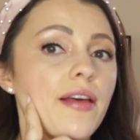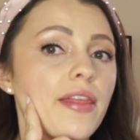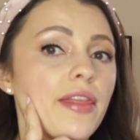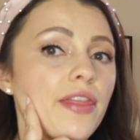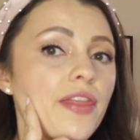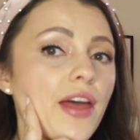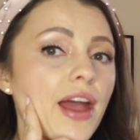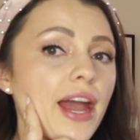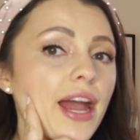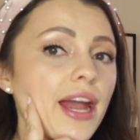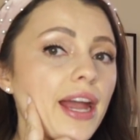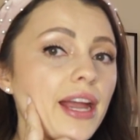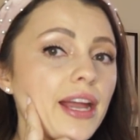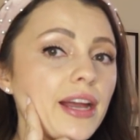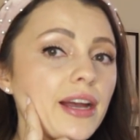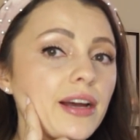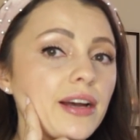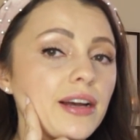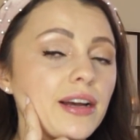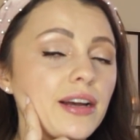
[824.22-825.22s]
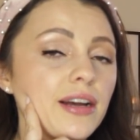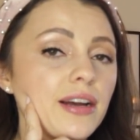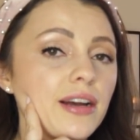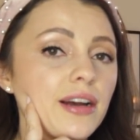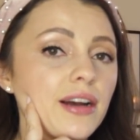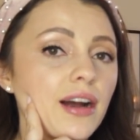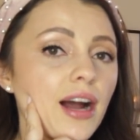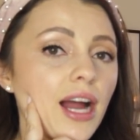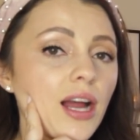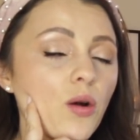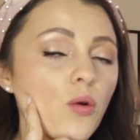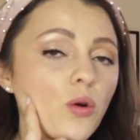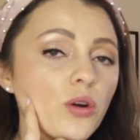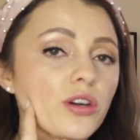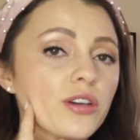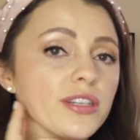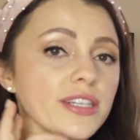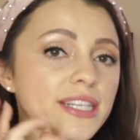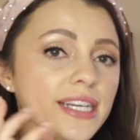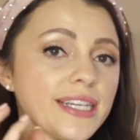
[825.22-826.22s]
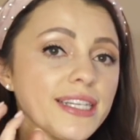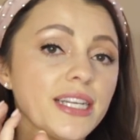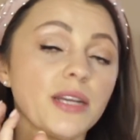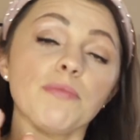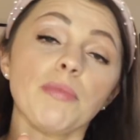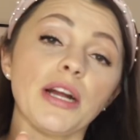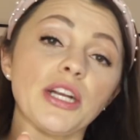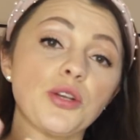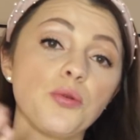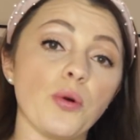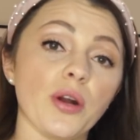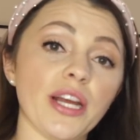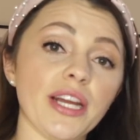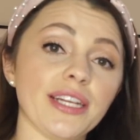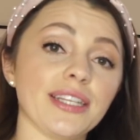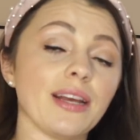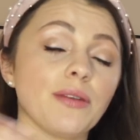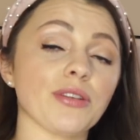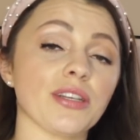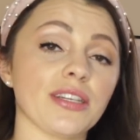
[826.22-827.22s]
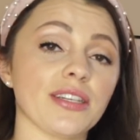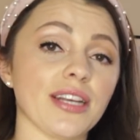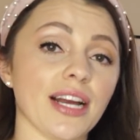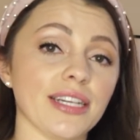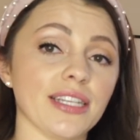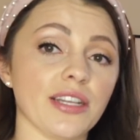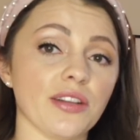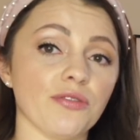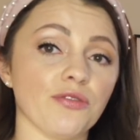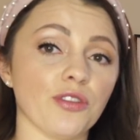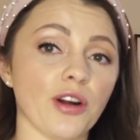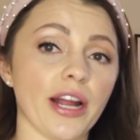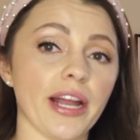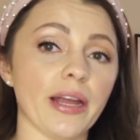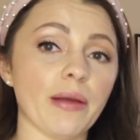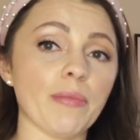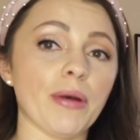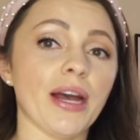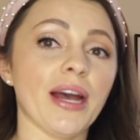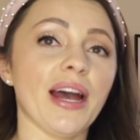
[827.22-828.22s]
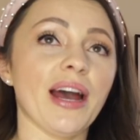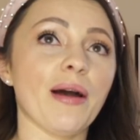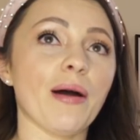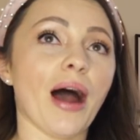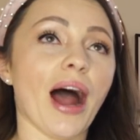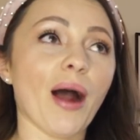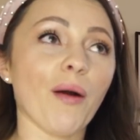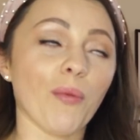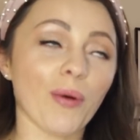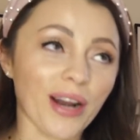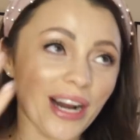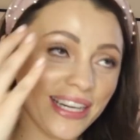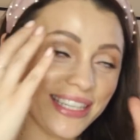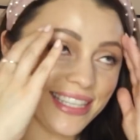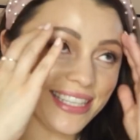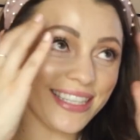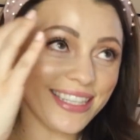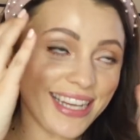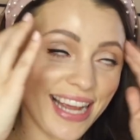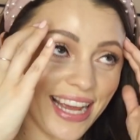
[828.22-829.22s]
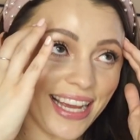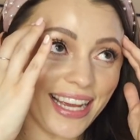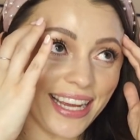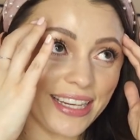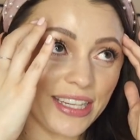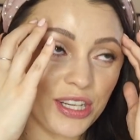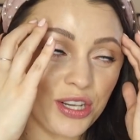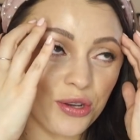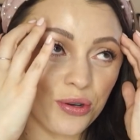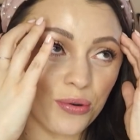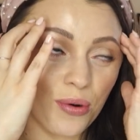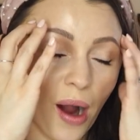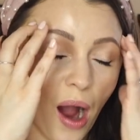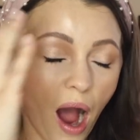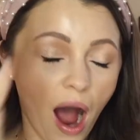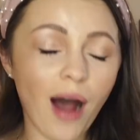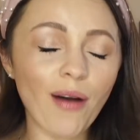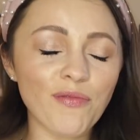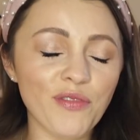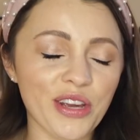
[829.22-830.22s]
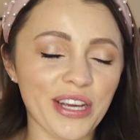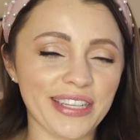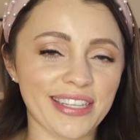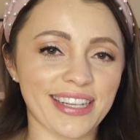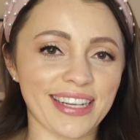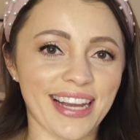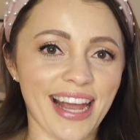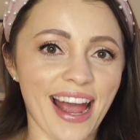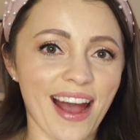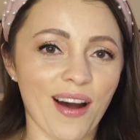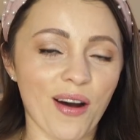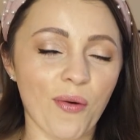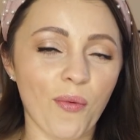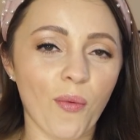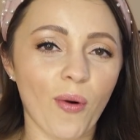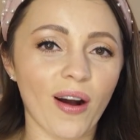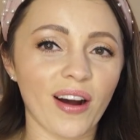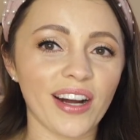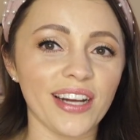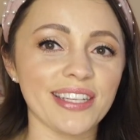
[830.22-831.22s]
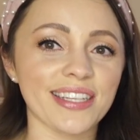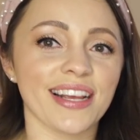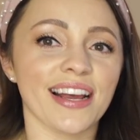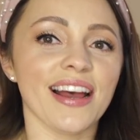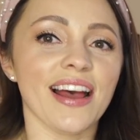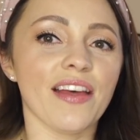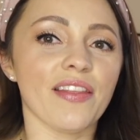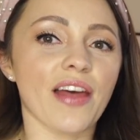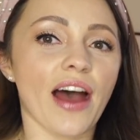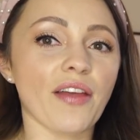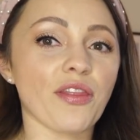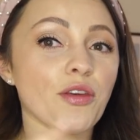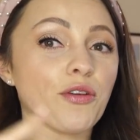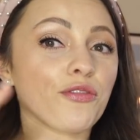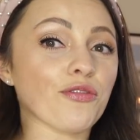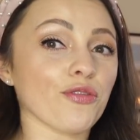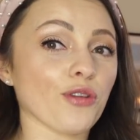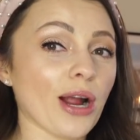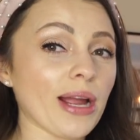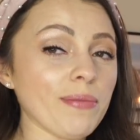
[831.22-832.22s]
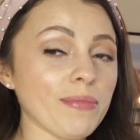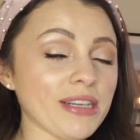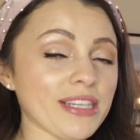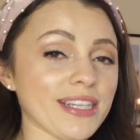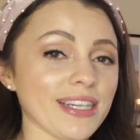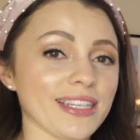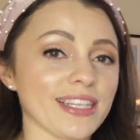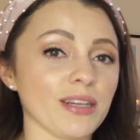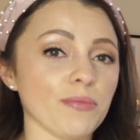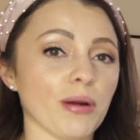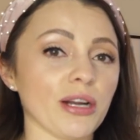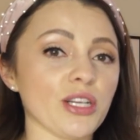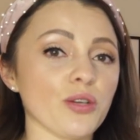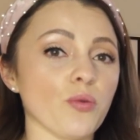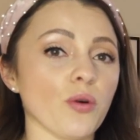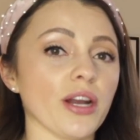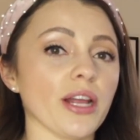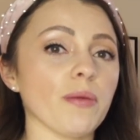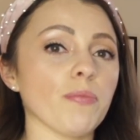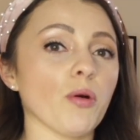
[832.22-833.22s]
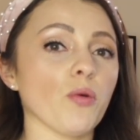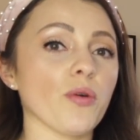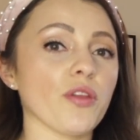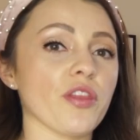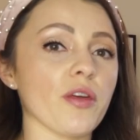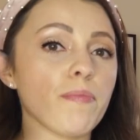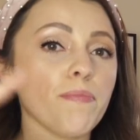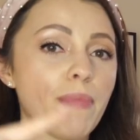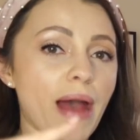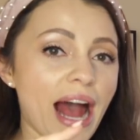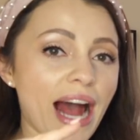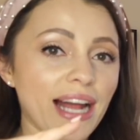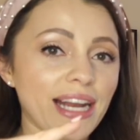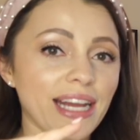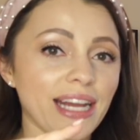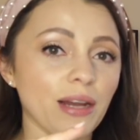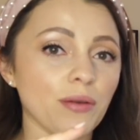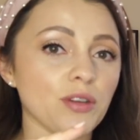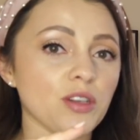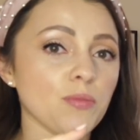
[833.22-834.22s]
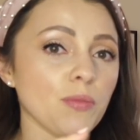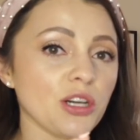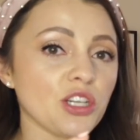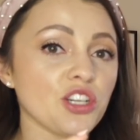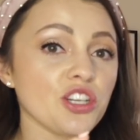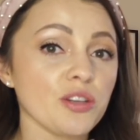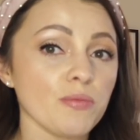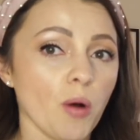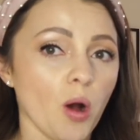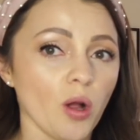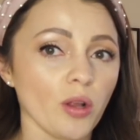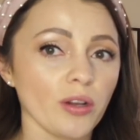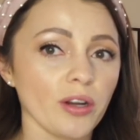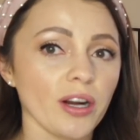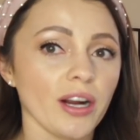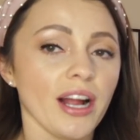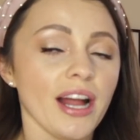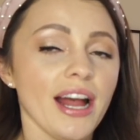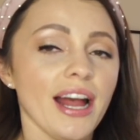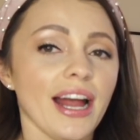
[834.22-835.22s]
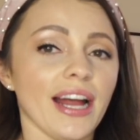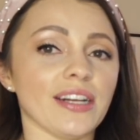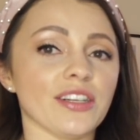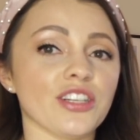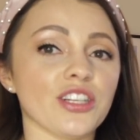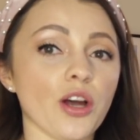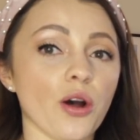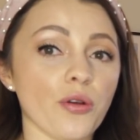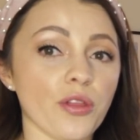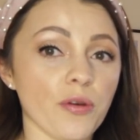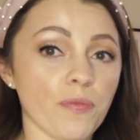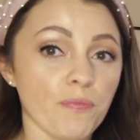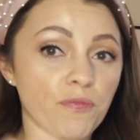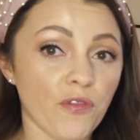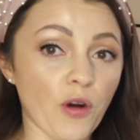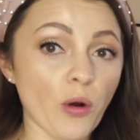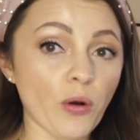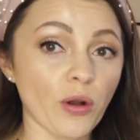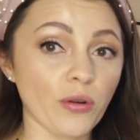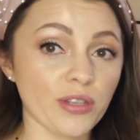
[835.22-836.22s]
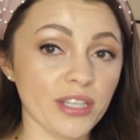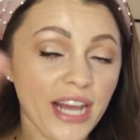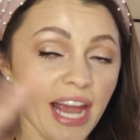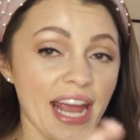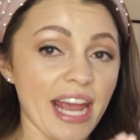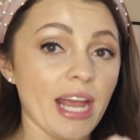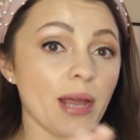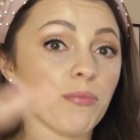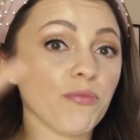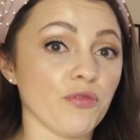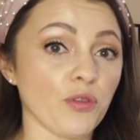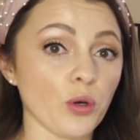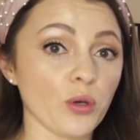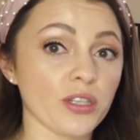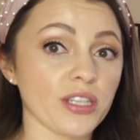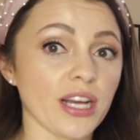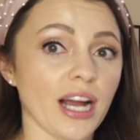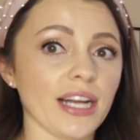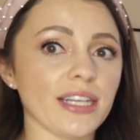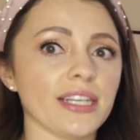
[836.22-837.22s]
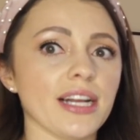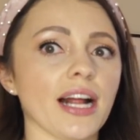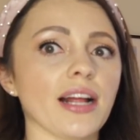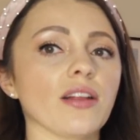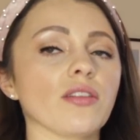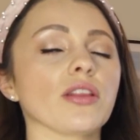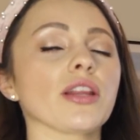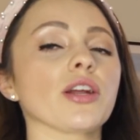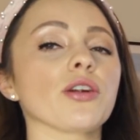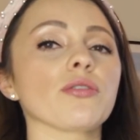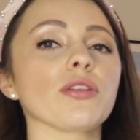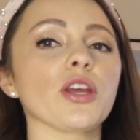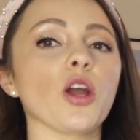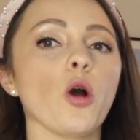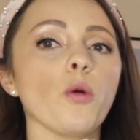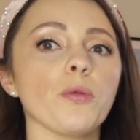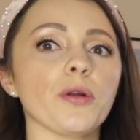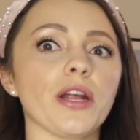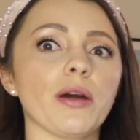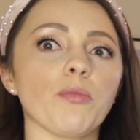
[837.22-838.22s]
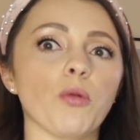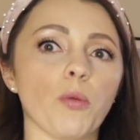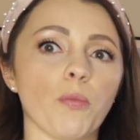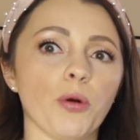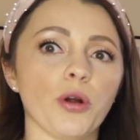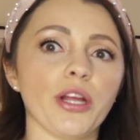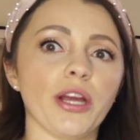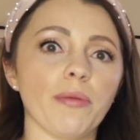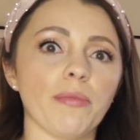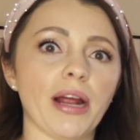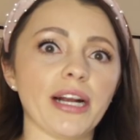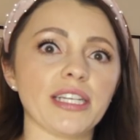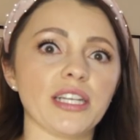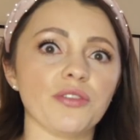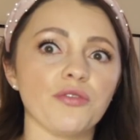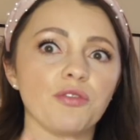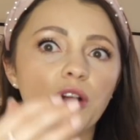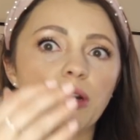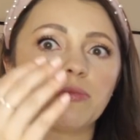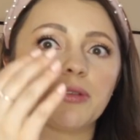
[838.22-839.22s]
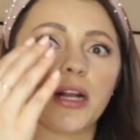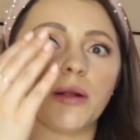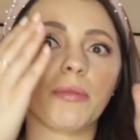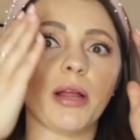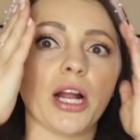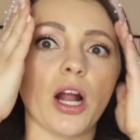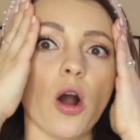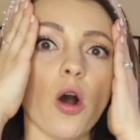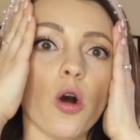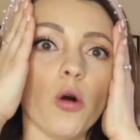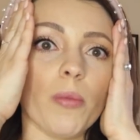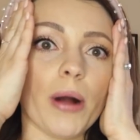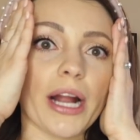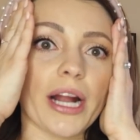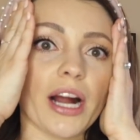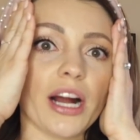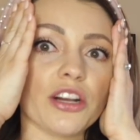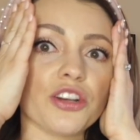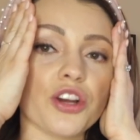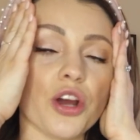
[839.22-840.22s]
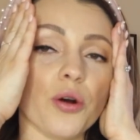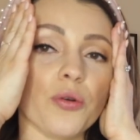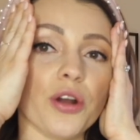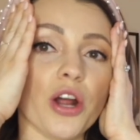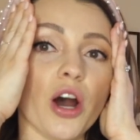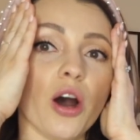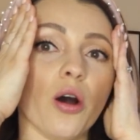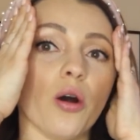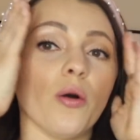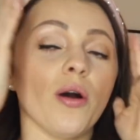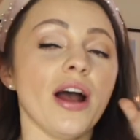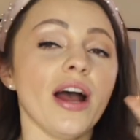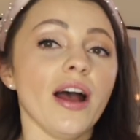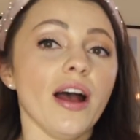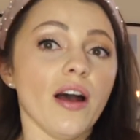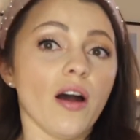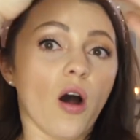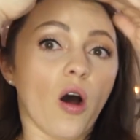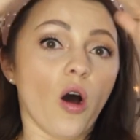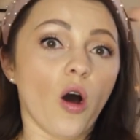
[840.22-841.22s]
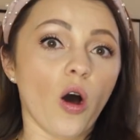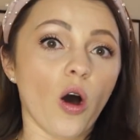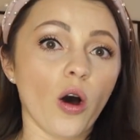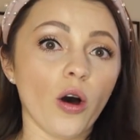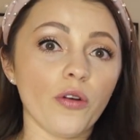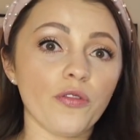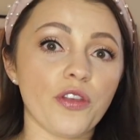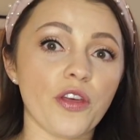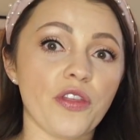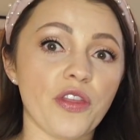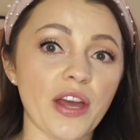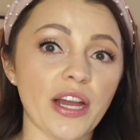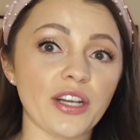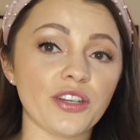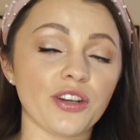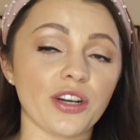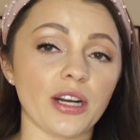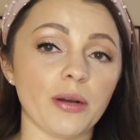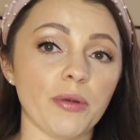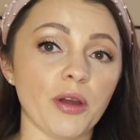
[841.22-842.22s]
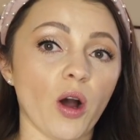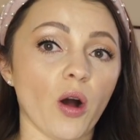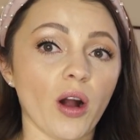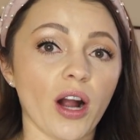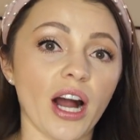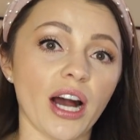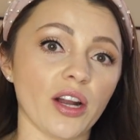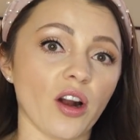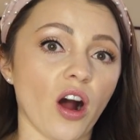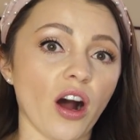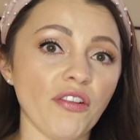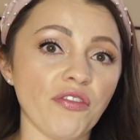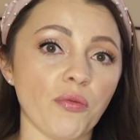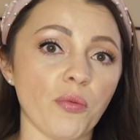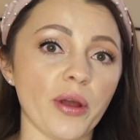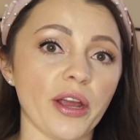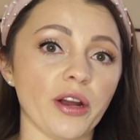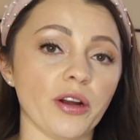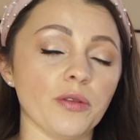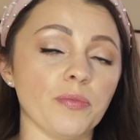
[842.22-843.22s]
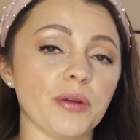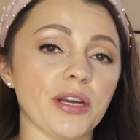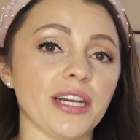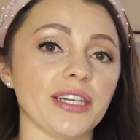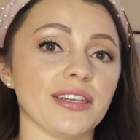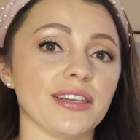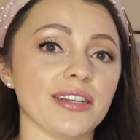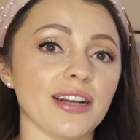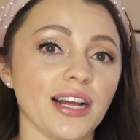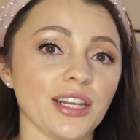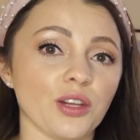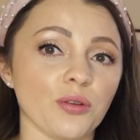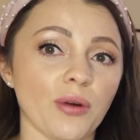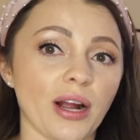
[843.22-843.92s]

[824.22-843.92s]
they, I ordered sixteen by twenty because that was the size of the frame. What I didn't take into obvious account was that the frame is sixteen by twenty, but with the matting, it was much smaller. And so the photos came full size and I literally opened them, we're putting them next to the frames and I'm like, oh my gosh, oh no, all the things are gonna be all cut off weird because it's not the